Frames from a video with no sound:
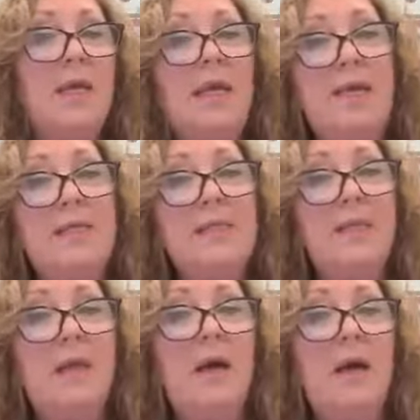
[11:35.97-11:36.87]
X
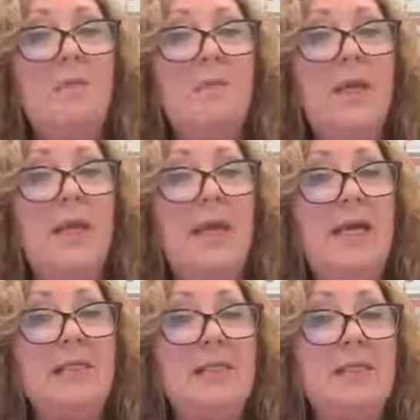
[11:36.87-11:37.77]
income,
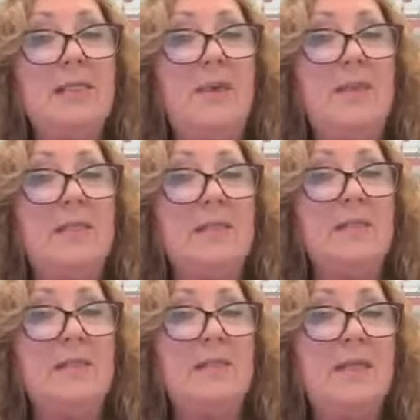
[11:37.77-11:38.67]
X
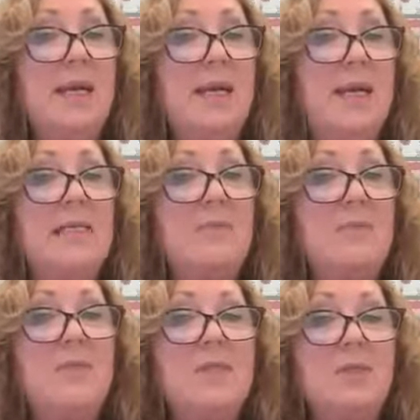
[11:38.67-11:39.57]
expenses, X
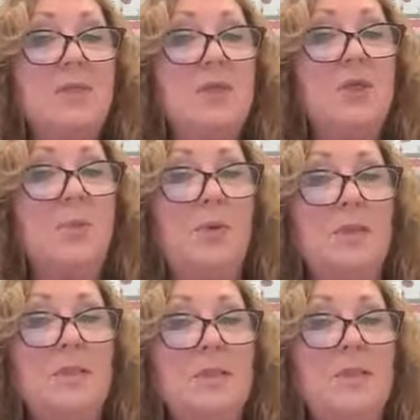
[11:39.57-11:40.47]
buffers or
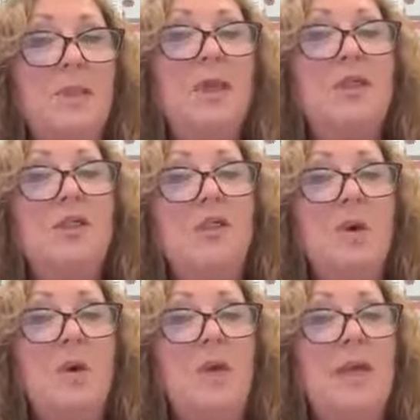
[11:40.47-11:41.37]
surplus,
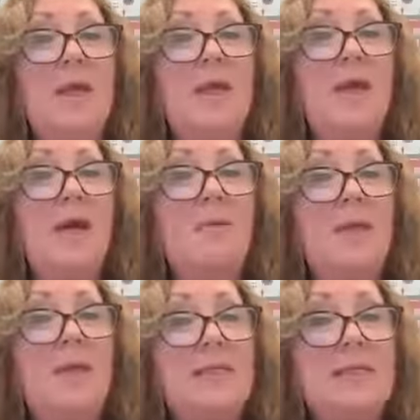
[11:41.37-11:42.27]
showing that income
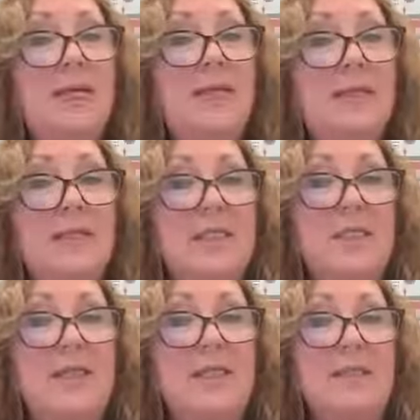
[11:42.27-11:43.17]
exceeded
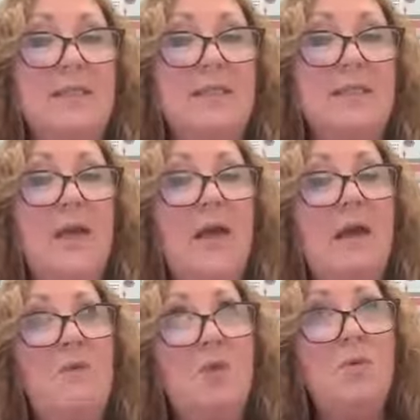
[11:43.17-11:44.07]
expenses
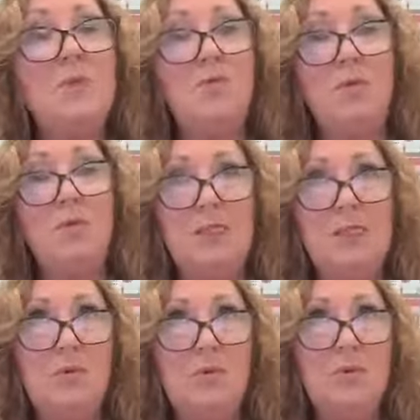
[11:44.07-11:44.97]
and there was a
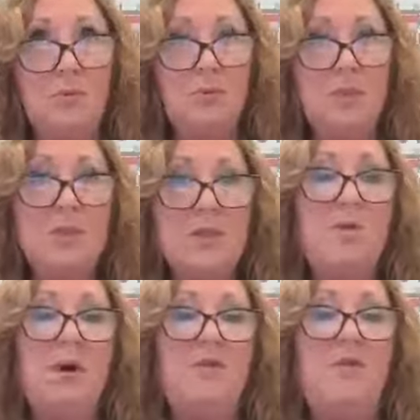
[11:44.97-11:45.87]
reasonable surplus
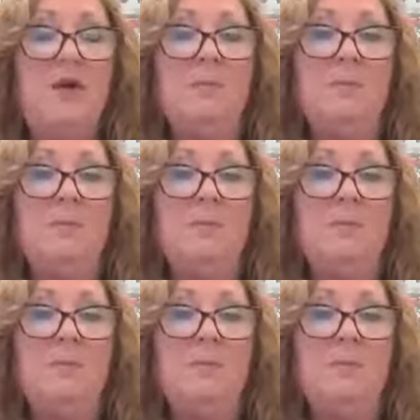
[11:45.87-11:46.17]
or buffer.